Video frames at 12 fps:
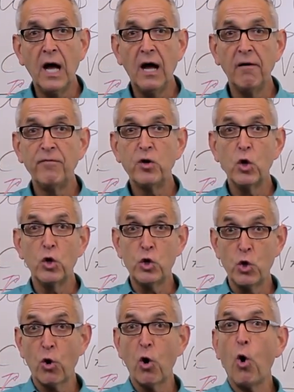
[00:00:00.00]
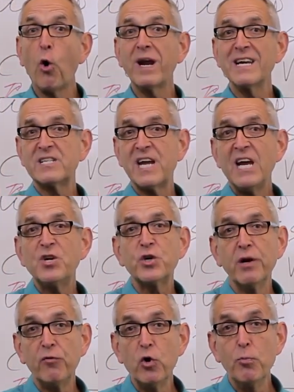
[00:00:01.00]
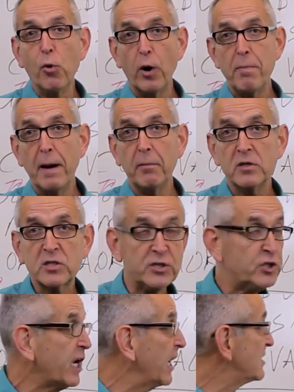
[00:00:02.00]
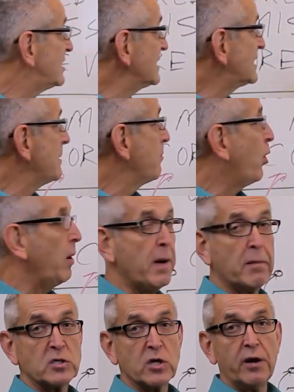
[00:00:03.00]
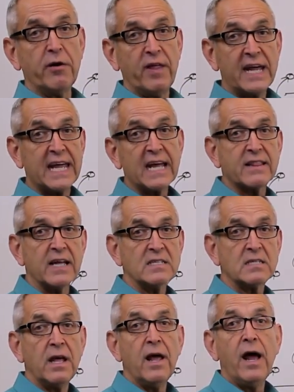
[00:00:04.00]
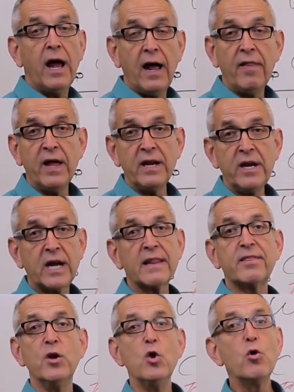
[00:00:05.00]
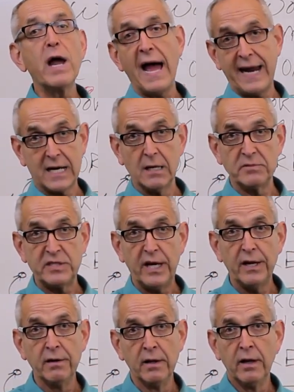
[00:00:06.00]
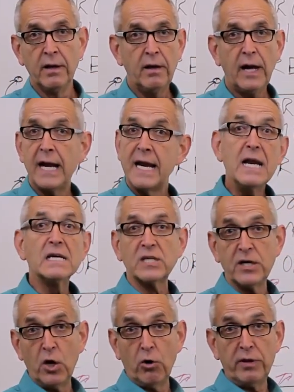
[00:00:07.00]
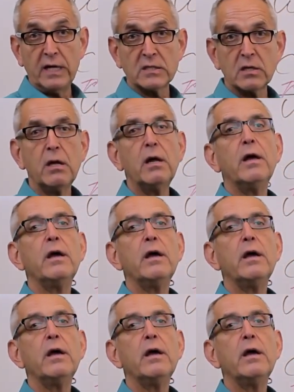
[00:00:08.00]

of your orientation of new board members, because you get existing board members on there, they get this, and then you get the new guy comes in, and he doesn't know this,